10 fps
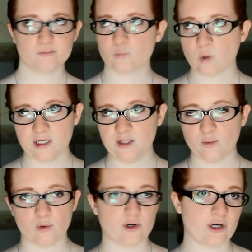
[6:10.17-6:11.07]
what you
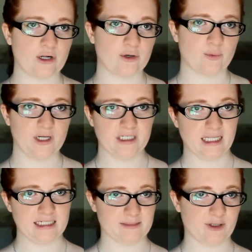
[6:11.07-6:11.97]
ordered, what you
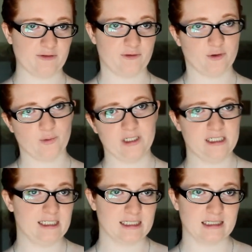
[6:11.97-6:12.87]
liked about the food, what
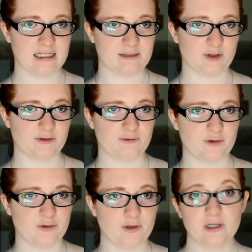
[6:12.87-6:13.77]
you didn't like about the
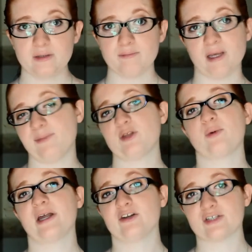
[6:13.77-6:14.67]
food, maybe the
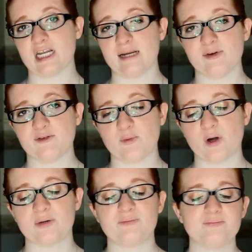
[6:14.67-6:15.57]
waiter's name if you want.